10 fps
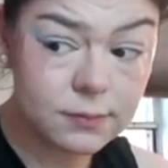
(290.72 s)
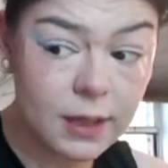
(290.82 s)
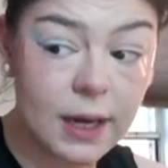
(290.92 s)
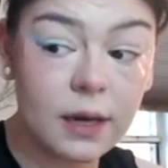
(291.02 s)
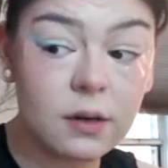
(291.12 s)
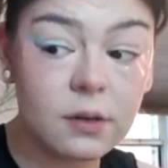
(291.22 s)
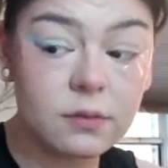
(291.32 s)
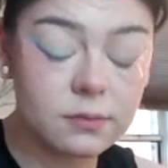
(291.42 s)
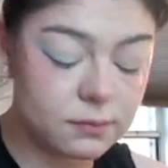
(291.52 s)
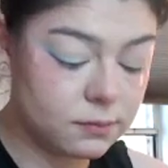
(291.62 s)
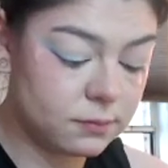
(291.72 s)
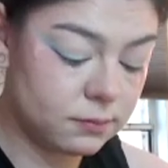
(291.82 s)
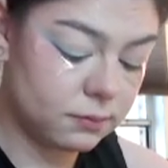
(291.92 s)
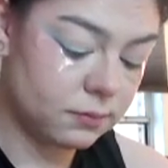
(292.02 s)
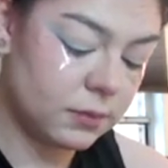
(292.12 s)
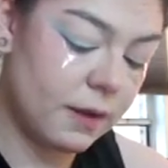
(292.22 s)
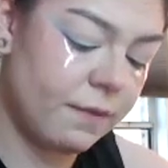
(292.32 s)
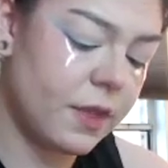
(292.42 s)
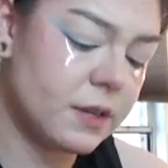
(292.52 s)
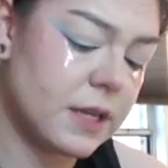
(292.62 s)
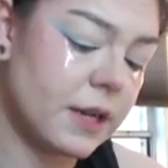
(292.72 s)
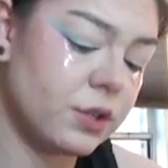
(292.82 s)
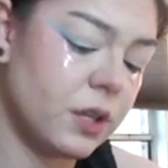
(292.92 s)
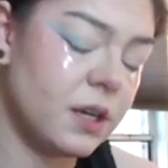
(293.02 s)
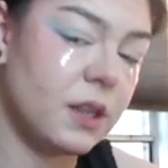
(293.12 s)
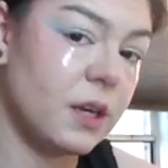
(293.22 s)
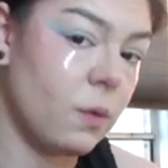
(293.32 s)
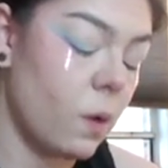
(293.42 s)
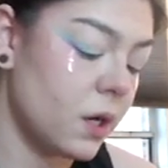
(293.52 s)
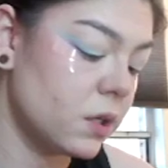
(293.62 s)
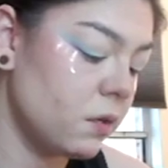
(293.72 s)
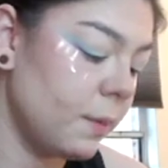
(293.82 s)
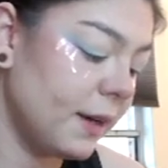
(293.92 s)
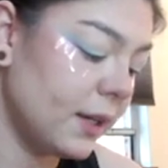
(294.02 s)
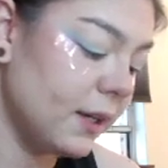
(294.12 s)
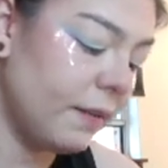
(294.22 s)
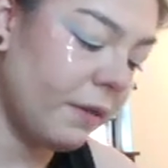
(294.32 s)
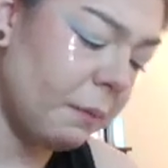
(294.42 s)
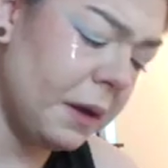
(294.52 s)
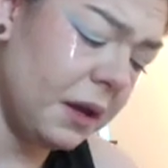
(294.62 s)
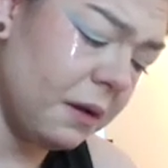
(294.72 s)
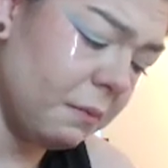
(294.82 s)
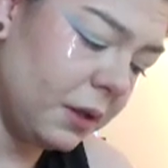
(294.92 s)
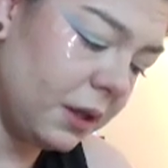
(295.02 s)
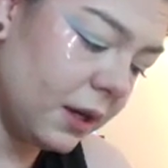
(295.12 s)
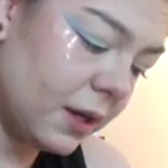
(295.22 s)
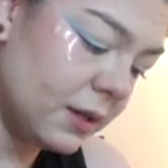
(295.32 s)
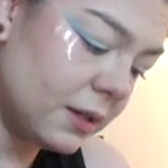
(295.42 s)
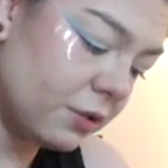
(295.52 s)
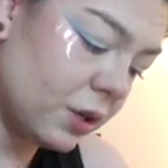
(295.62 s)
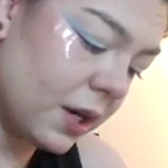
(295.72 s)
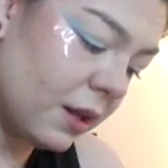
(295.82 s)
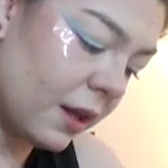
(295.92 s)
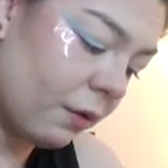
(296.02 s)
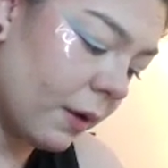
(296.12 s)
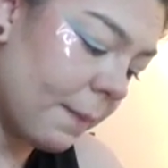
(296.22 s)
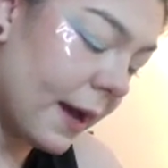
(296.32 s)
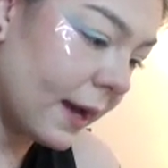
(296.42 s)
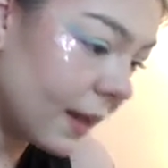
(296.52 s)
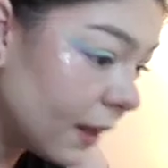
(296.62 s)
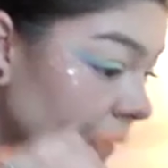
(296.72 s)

And I don't know if there's actually anything I want to do about it, if I'm being completely honest. I'll try to like repack it.